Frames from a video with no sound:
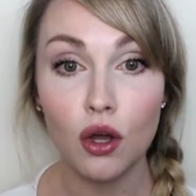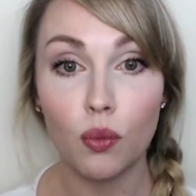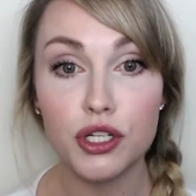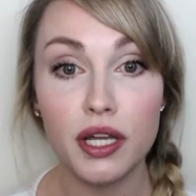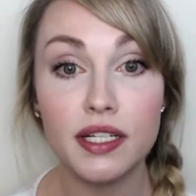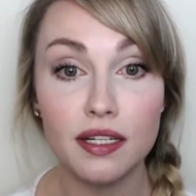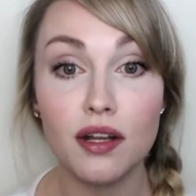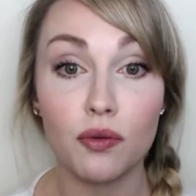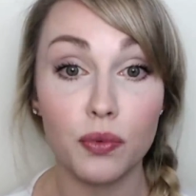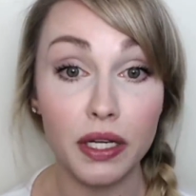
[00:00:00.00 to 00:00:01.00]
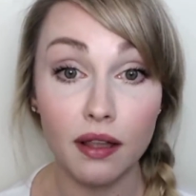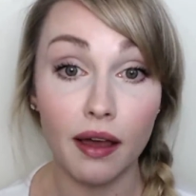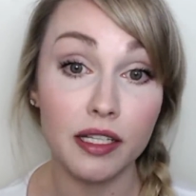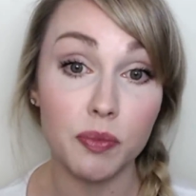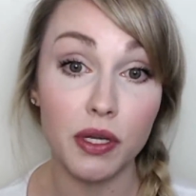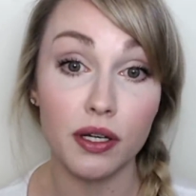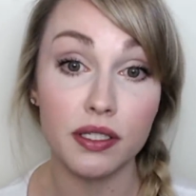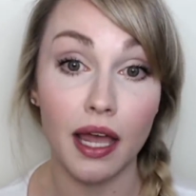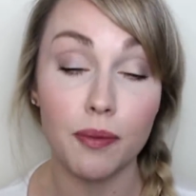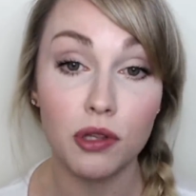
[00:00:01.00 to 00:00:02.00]
which I did not realize because
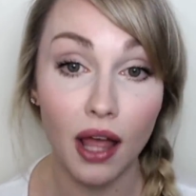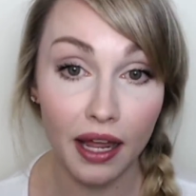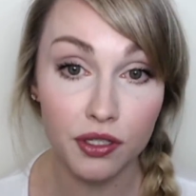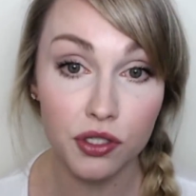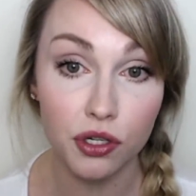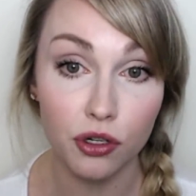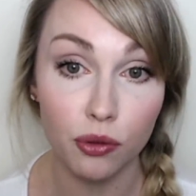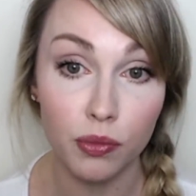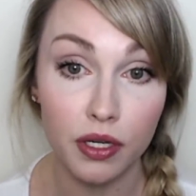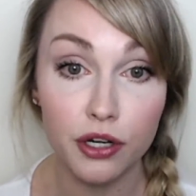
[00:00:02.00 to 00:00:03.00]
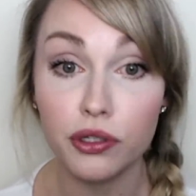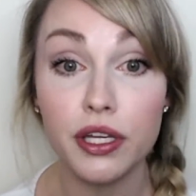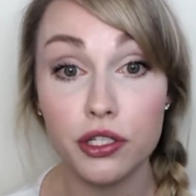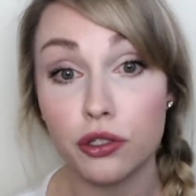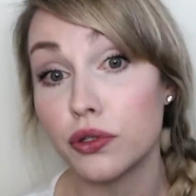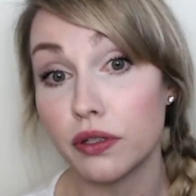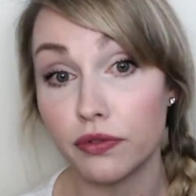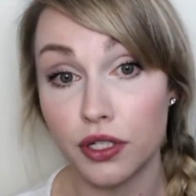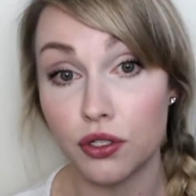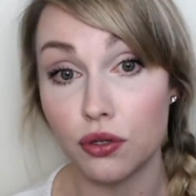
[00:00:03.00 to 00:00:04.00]
I apply this term nearly
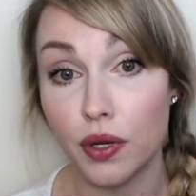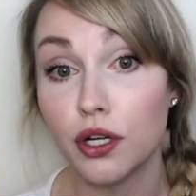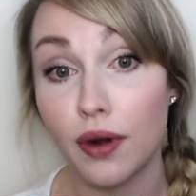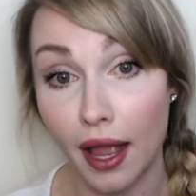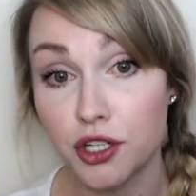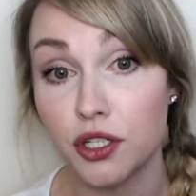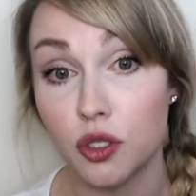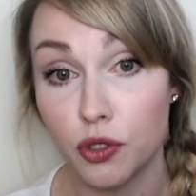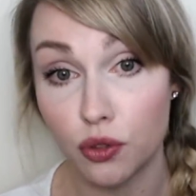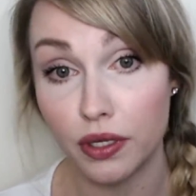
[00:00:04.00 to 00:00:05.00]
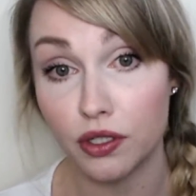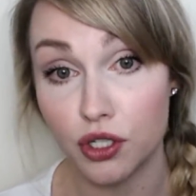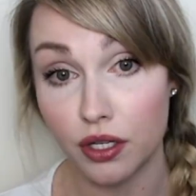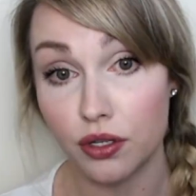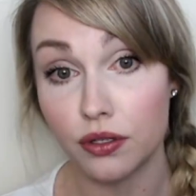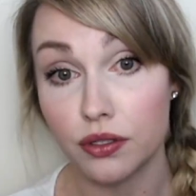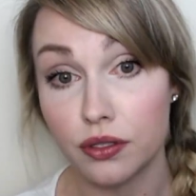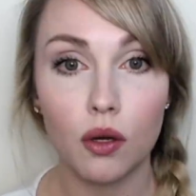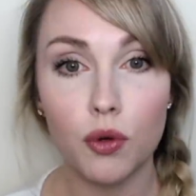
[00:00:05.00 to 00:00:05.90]
exclusively to interactions between the genders.